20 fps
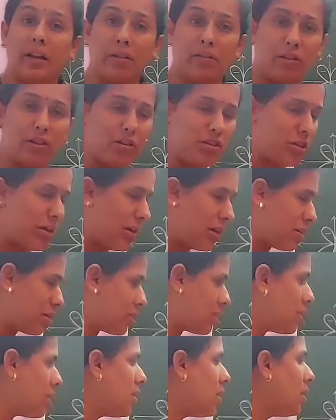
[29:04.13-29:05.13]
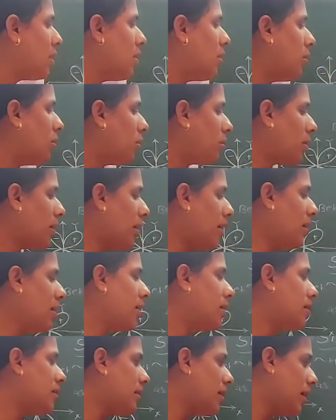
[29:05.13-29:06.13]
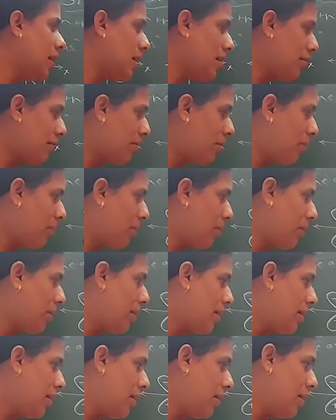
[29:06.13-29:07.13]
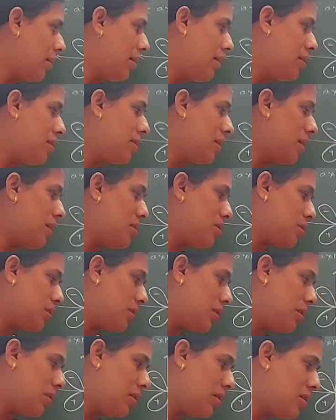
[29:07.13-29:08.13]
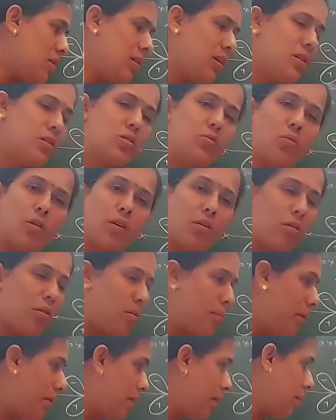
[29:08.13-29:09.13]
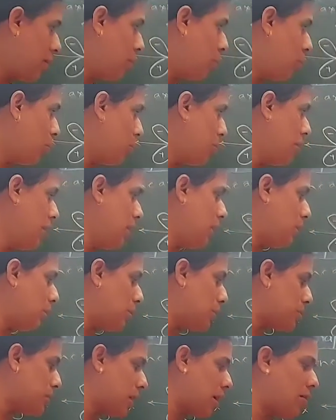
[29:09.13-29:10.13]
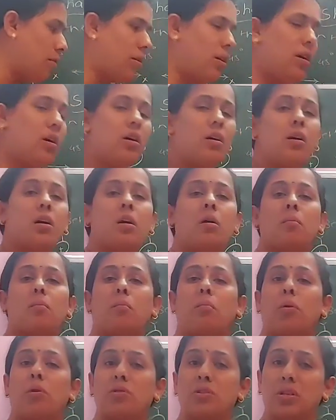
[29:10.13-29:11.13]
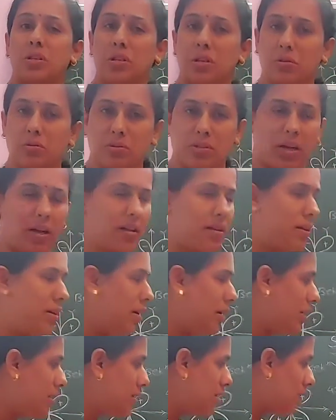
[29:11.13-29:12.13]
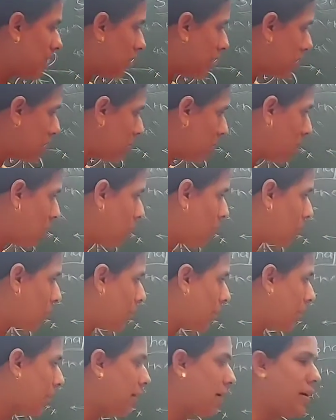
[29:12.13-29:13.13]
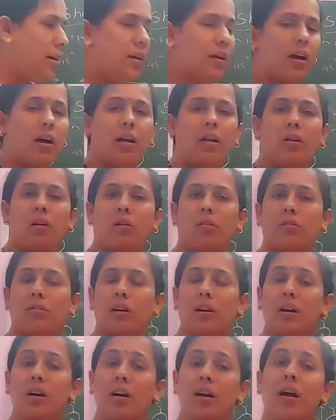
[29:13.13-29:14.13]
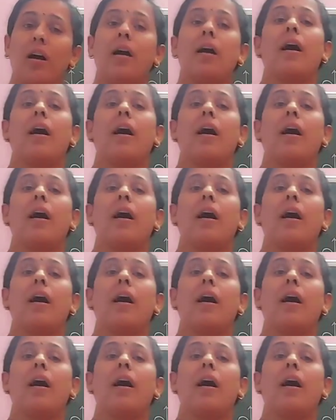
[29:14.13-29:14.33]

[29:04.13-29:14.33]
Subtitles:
Okay, therefore in dz square orbital both the lobes have a positive sign, that is also located along the axis.